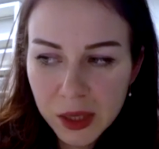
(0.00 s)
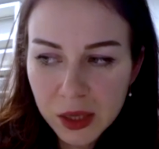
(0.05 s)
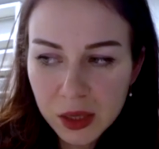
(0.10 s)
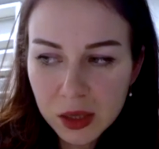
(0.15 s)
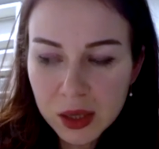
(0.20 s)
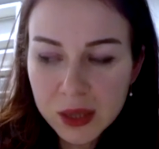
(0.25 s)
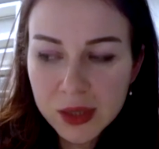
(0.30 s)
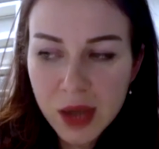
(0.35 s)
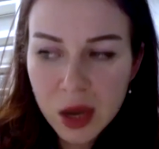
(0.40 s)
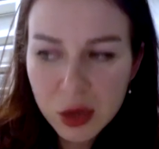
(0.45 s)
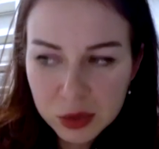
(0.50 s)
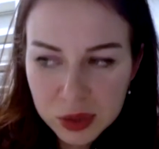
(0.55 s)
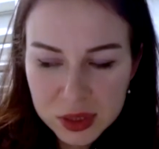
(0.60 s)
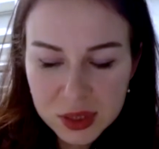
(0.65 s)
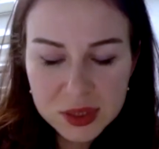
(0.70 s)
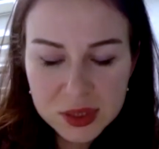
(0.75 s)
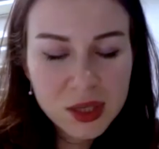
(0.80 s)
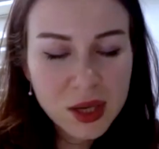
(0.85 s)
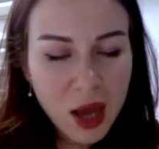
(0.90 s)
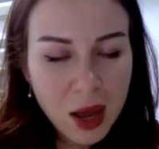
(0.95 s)

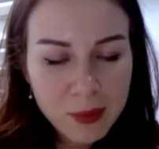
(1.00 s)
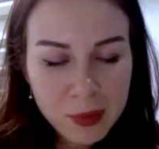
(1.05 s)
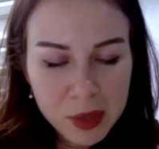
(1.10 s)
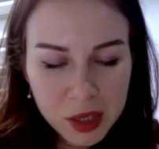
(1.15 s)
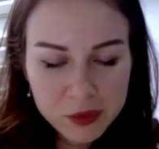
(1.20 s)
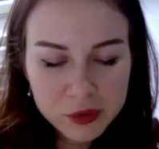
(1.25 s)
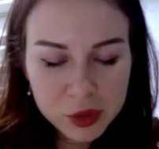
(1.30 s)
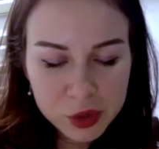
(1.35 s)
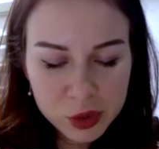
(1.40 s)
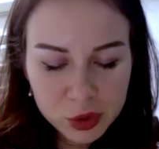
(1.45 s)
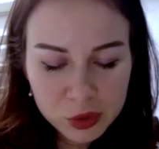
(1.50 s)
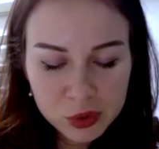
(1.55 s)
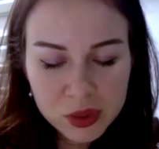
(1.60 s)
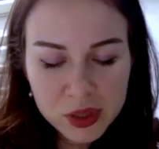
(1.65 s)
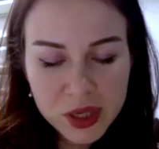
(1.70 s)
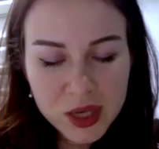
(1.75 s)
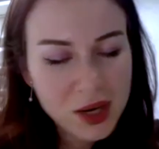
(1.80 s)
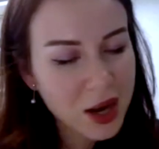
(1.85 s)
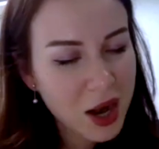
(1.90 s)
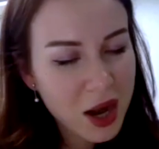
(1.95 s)
announces the coming of the new
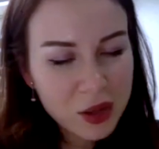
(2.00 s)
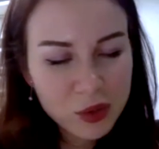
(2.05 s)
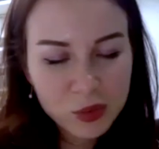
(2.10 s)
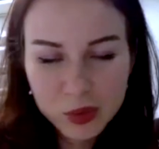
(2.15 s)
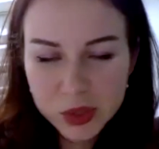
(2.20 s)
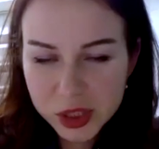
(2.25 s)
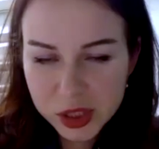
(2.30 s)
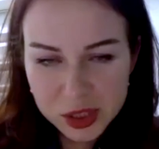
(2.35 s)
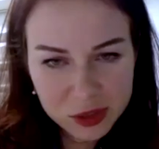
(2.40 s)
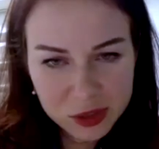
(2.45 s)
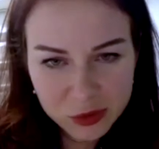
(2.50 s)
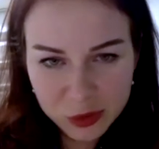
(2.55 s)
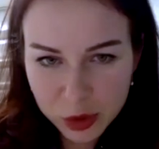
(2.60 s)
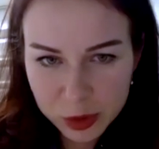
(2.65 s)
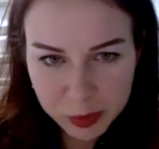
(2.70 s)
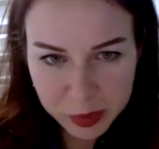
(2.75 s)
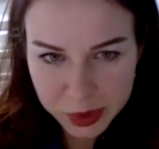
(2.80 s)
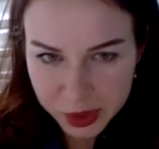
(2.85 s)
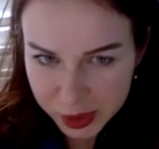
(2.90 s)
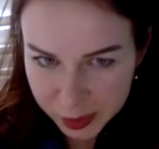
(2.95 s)
year and wishes for
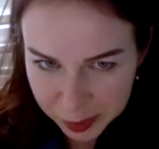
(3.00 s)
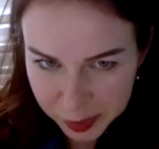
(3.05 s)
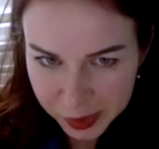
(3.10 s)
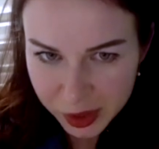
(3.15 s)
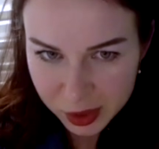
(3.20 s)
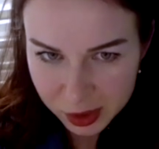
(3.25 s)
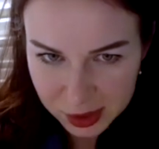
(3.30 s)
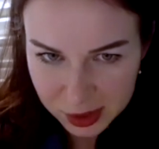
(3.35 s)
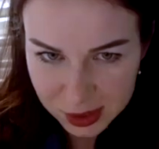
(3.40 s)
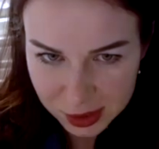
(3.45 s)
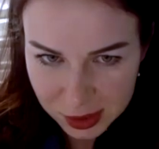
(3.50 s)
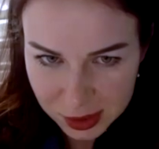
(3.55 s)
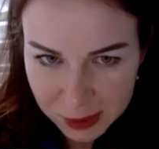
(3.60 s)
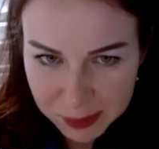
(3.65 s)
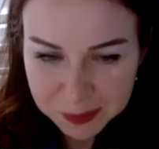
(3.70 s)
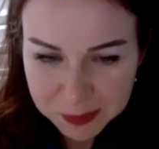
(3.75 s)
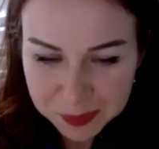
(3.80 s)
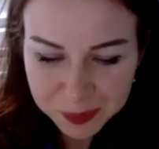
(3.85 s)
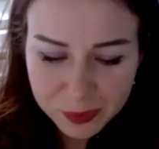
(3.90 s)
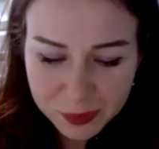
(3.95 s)

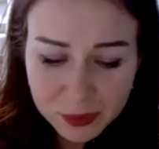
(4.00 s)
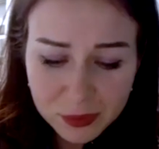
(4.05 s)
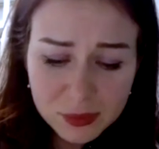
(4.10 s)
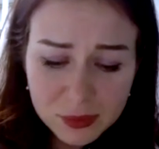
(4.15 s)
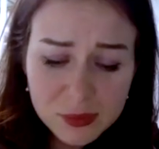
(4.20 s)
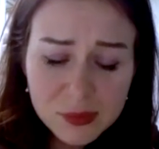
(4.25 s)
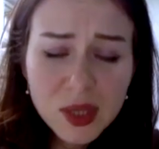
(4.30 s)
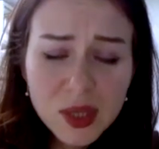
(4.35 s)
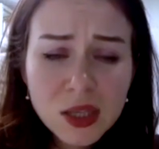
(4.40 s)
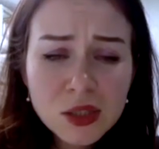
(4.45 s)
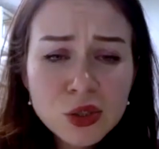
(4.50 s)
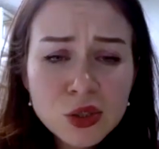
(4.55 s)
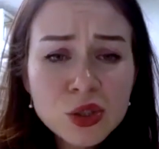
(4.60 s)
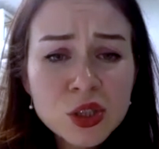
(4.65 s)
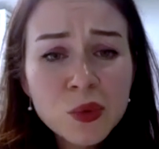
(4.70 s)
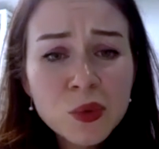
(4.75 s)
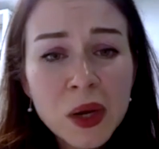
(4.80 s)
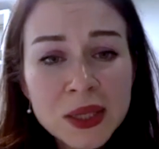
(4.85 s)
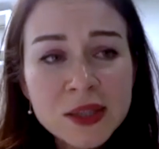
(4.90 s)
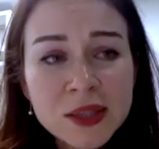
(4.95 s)
prosperity. So it's
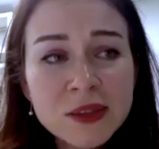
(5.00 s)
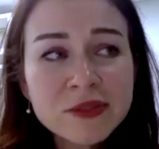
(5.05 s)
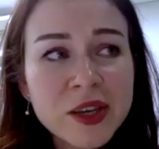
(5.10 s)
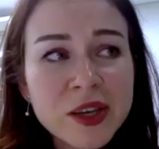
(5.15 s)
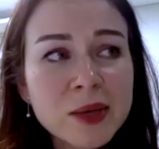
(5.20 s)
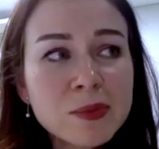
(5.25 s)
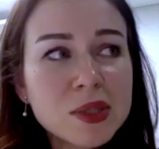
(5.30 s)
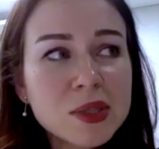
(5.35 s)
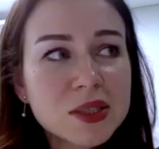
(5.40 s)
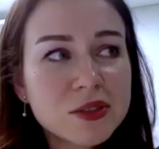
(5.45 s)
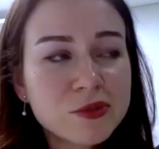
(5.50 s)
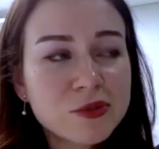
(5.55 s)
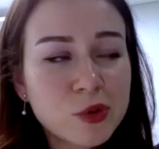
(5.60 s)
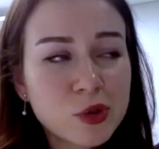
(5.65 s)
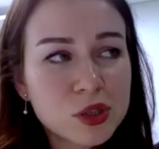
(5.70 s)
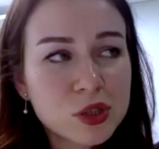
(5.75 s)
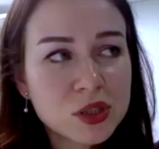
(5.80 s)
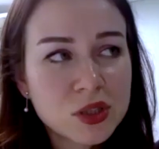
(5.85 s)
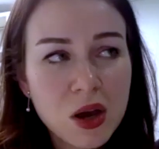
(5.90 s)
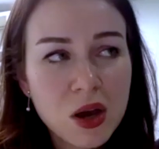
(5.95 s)
quite a famous
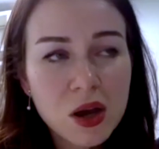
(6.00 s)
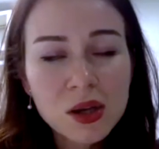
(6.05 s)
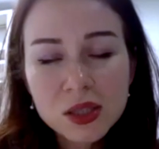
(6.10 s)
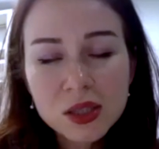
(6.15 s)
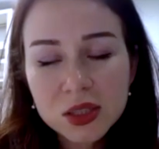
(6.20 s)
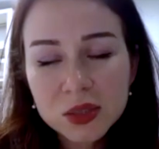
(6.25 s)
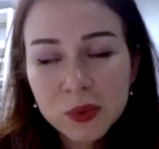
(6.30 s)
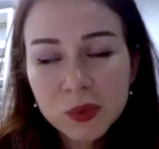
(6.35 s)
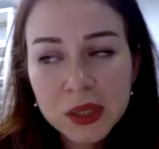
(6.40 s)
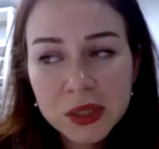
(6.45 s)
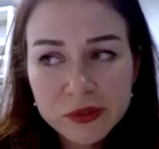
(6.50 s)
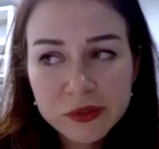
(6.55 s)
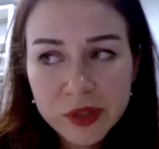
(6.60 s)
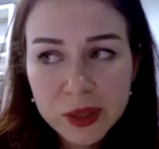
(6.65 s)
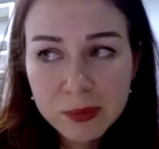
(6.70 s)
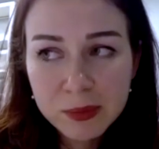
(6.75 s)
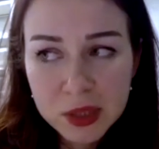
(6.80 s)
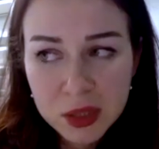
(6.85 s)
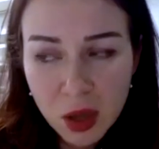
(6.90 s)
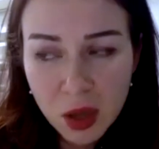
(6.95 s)
folk song. That's quite a
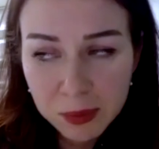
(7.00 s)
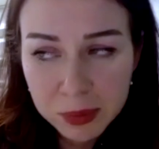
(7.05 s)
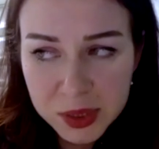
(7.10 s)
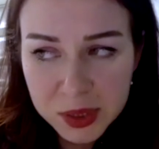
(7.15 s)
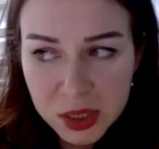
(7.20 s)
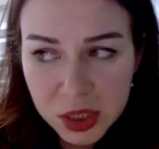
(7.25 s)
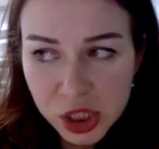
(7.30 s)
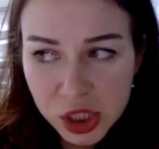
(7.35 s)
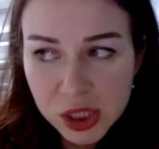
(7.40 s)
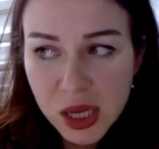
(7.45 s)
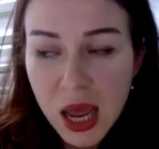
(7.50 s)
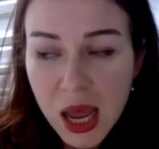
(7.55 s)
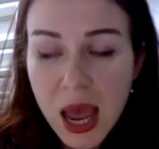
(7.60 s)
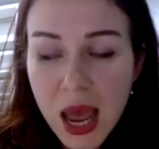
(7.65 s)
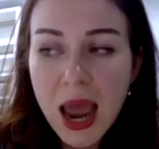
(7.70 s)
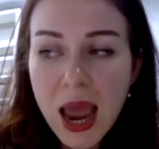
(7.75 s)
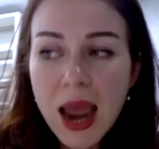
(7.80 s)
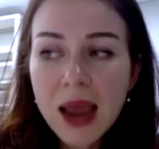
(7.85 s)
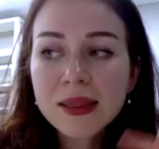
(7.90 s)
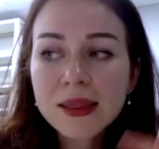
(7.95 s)
famous composition.
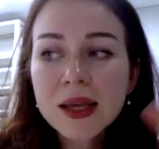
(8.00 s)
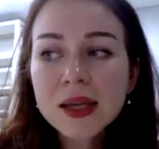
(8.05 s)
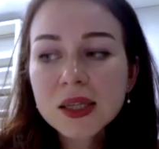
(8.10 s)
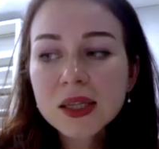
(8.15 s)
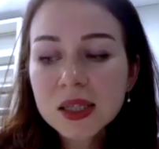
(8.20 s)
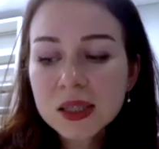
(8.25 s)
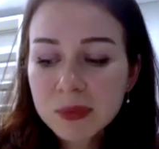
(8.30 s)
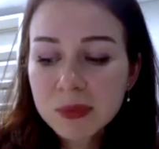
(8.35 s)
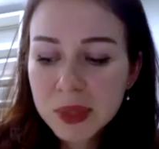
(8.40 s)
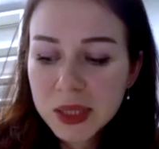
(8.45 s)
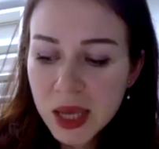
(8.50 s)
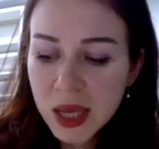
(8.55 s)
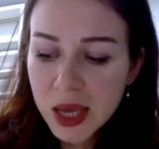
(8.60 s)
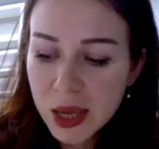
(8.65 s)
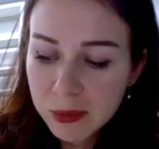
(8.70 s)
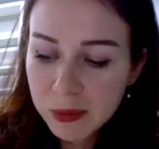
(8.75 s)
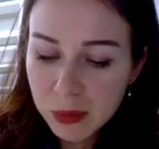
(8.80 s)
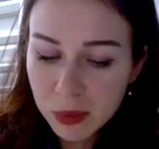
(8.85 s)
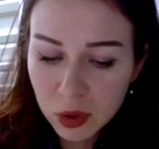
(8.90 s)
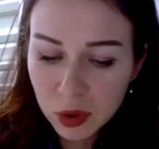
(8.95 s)
And then it
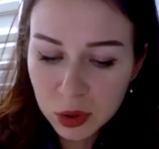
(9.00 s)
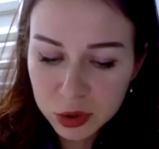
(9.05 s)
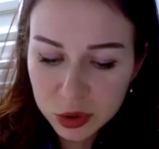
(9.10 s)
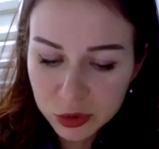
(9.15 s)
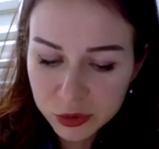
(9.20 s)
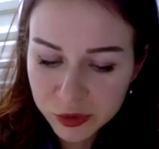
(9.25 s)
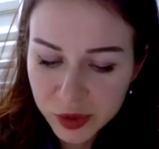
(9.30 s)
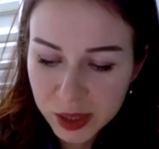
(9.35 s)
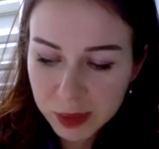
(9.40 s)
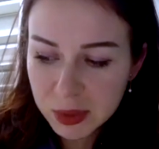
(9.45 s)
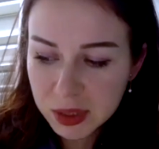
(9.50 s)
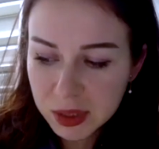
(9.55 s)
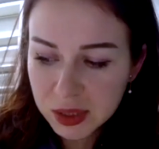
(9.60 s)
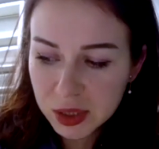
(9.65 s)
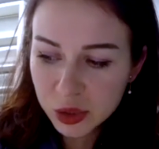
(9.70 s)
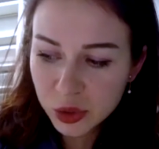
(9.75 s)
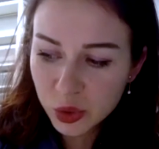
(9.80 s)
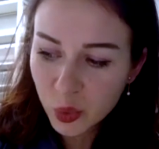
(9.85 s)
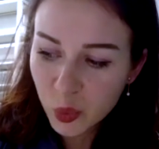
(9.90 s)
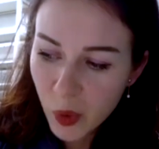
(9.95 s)
became also famous
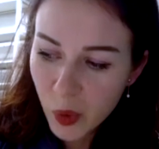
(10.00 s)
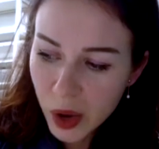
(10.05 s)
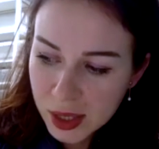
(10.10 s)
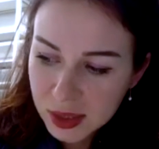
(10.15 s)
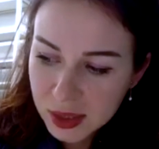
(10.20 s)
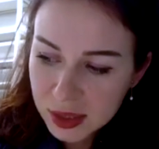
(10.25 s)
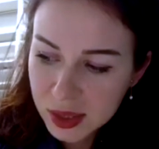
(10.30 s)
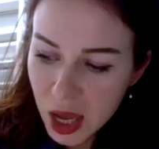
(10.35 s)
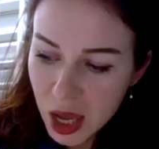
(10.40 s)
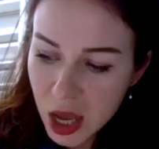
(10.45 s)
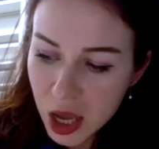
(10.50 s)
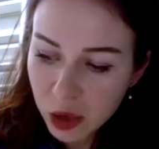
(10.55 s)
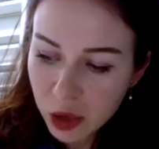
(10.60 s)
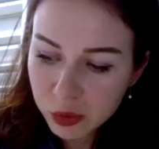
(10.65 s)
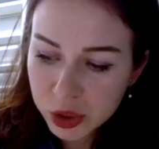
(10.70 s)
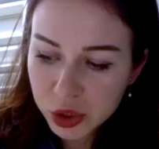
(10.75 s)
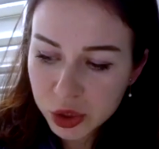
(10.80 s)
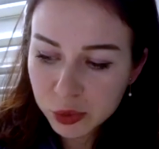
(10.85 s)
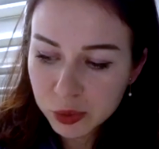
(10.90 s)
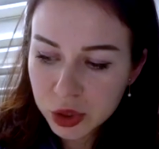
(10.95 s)
in the West,
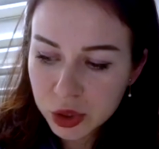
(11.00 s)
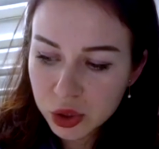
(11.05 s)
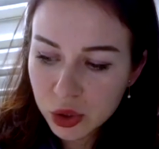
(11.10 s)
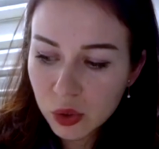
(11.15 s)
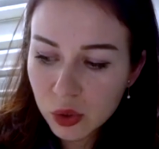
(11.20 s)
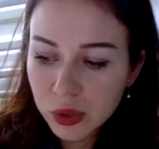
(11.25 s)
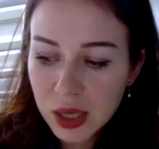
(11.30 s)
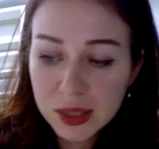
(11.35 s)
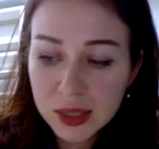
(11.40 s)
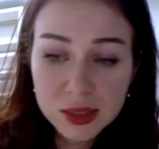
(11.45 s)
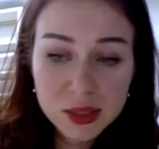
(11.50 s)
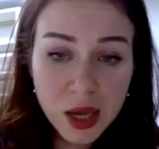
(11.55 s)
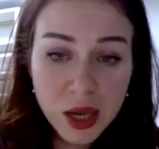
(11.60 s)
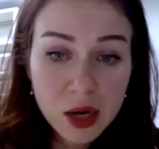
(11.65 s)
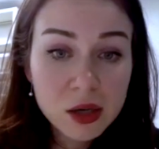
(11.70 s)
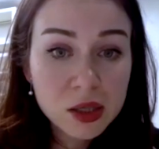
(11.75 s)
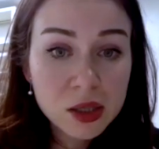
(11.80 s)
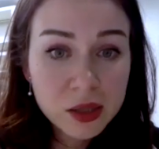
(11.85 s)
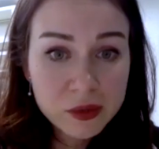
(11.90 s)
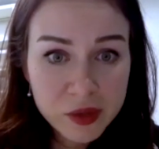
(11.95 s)
which was known as
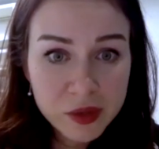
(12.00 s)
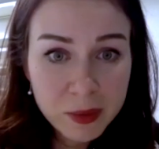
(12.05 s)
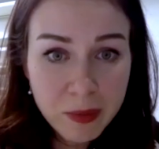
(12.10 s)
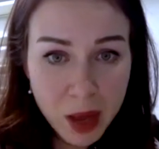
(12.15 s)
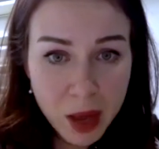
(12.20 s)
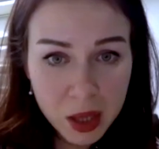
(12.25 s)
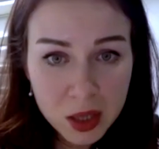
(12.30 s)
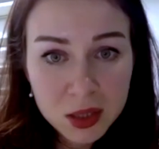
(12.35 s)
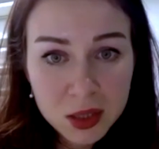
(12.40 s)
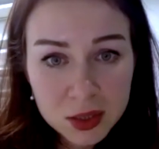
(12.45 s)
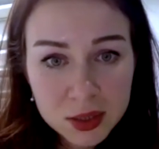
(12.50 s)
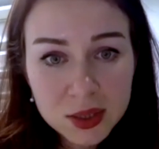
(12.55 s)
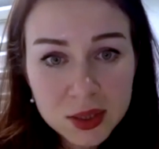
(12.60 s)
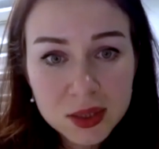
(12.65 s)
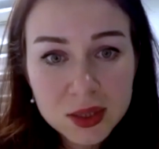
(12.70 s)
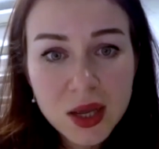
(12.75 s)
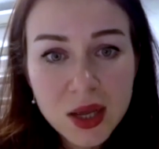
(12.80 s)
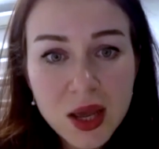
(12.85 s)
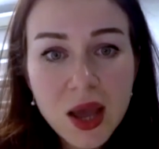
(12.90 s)
Carol of the Bells.